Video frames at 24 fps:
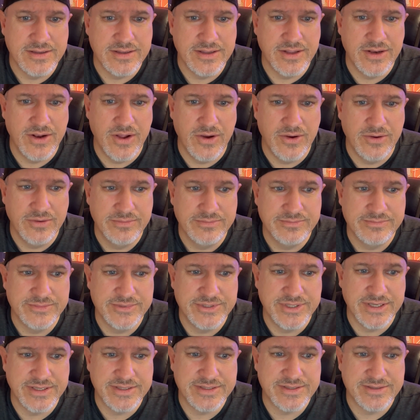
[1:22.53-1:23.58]
you know,
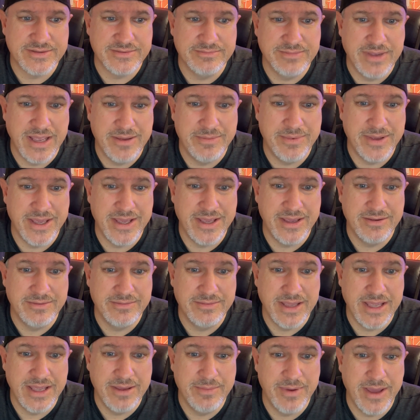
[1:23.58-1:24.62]
just maybe
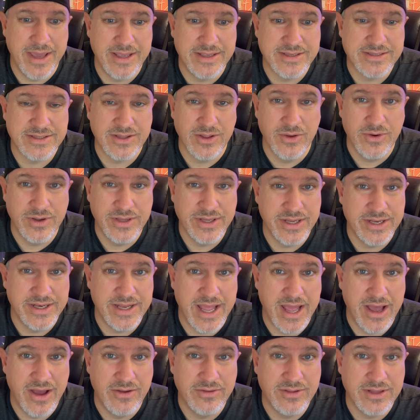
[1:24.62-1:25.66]
eBay slowing you
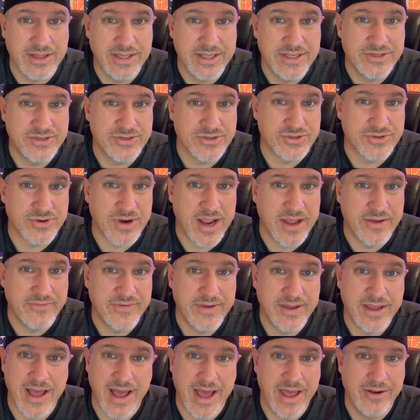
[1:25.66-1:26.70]
down, at least your
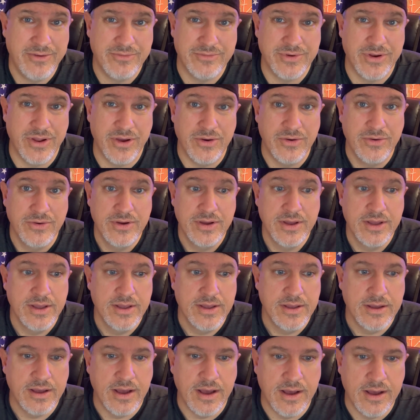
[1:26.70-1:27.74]
traffic. I don't know.
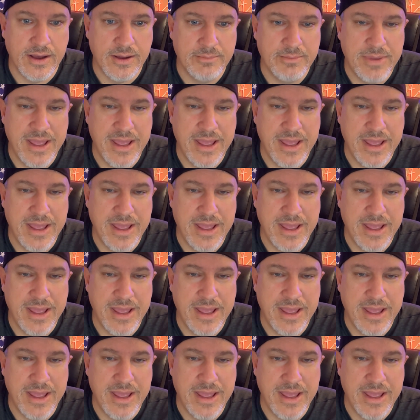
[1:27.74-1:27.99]
Uh,